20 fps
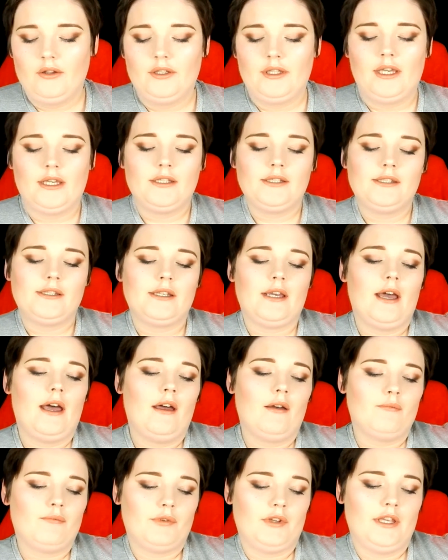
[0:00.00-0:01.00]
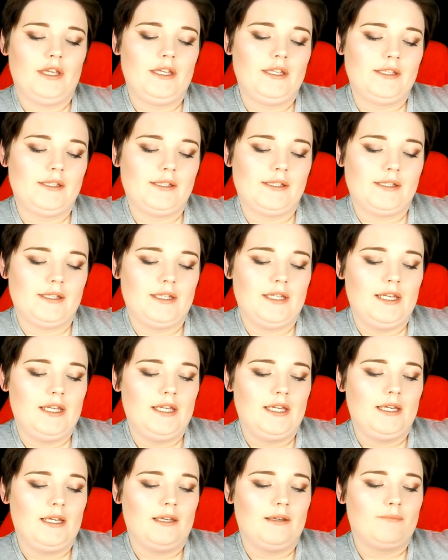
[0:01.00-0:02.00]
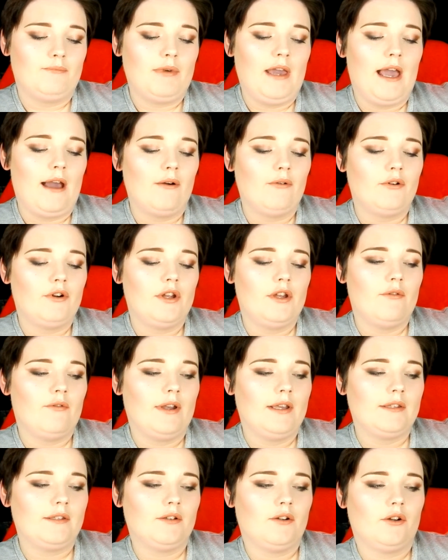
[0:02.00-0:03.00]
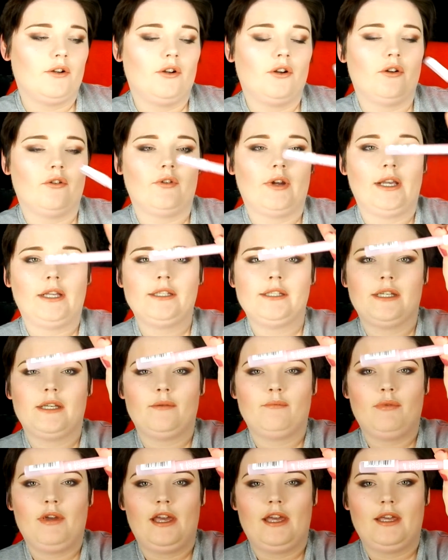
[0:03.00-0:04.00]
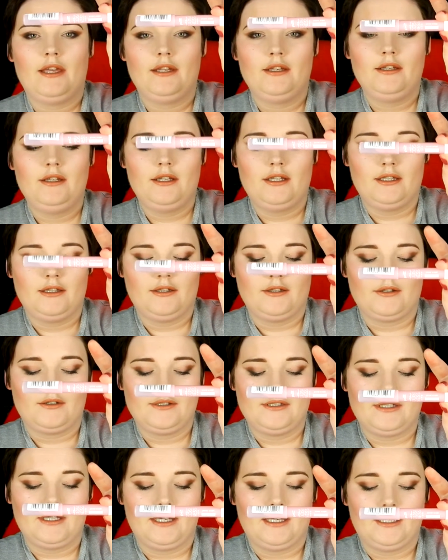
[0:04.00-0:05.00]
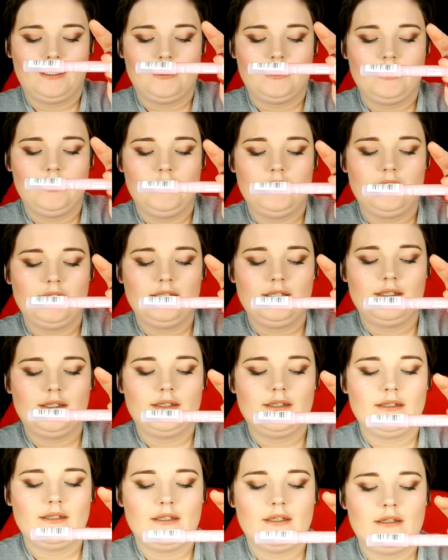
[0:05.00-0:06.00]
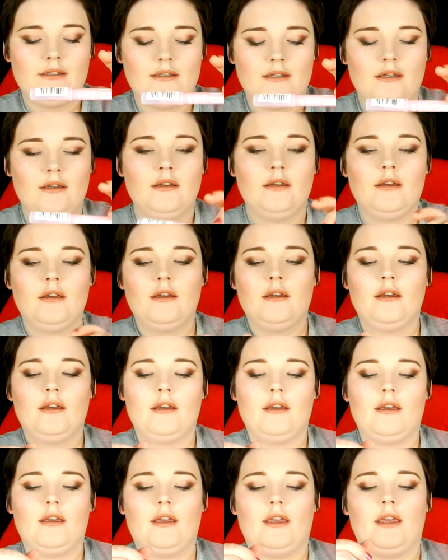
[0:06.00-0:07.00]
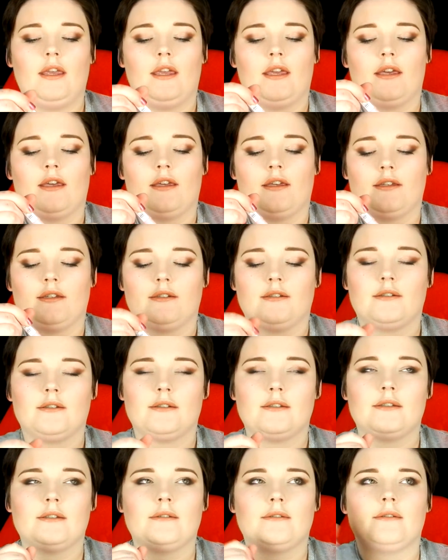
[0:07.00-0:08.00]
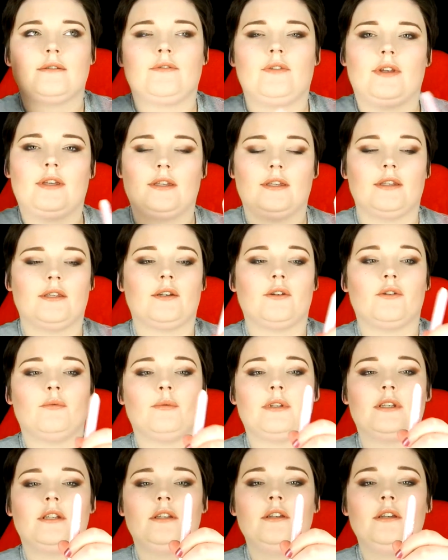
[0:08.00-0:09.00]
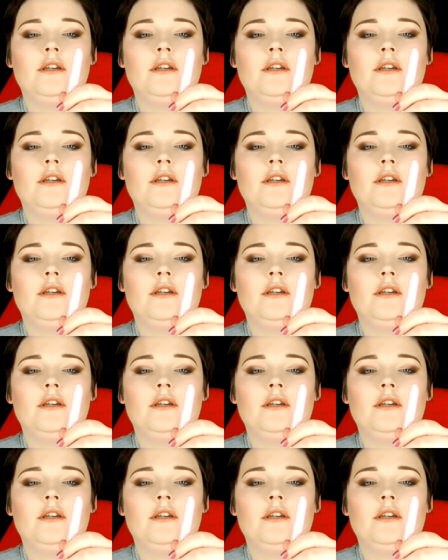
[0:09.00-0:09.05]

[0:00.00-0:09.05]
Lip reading: Next up is the Power Eraser Correcting Pen. It looks like this, and if I can get it open,